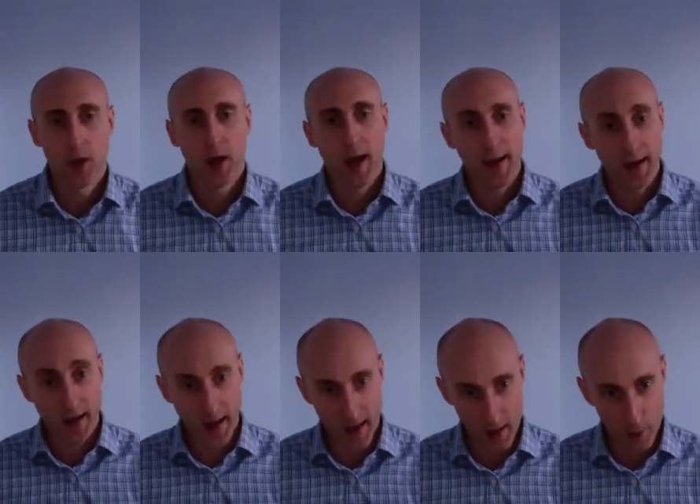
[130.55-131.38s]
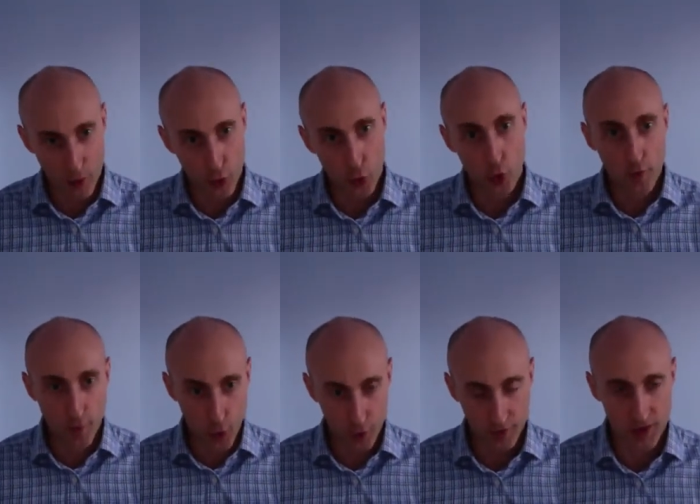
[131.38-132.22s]
and it can improve
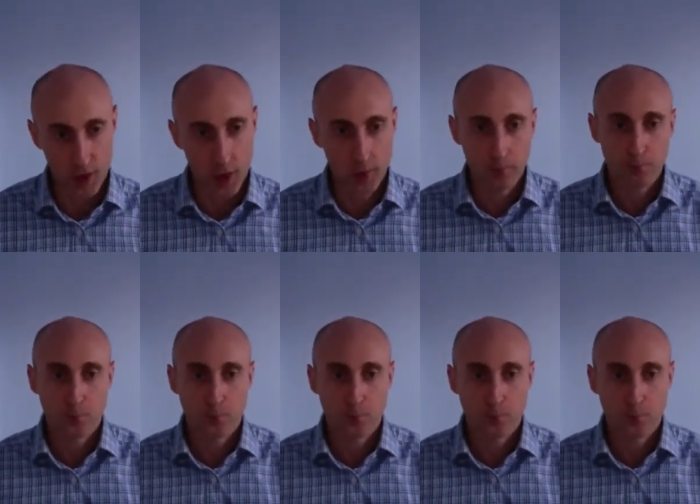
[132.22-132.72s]
over time.